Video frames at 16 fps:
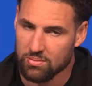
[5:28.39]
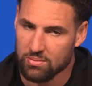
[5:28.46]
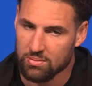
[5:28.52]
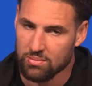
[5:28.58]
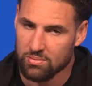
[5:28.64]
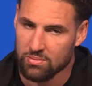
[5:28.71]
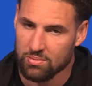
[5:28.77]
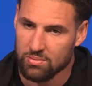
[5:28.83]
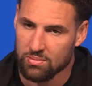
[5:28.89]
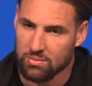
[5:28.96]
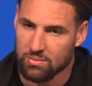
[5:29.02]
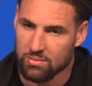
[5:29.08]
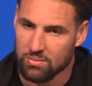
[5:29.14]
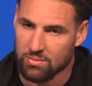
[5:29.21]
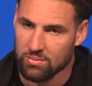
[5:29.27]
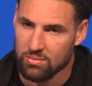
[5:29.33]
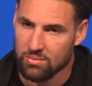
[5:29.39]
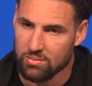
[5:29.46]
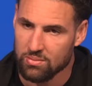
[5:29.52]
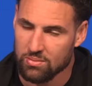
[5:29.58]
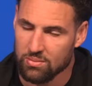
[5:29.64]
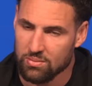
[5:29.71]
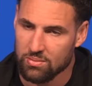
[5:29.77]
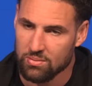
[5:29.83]

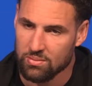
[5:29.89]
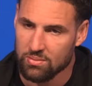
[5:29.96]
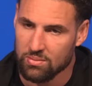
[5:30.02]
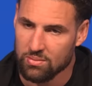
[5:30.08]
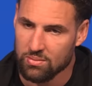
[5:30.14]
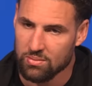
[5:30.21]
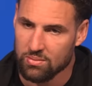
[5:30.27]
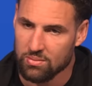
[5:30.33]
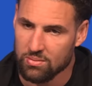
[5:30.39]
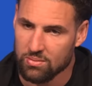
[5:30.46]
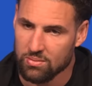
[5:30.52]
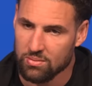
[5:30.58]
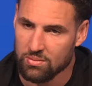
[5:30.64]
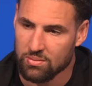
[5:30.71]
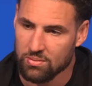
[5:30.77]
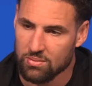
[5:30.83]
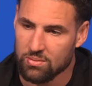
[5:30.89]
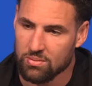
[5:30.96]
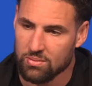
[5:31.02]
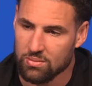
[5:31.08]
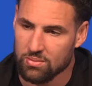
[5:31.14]
[no speech]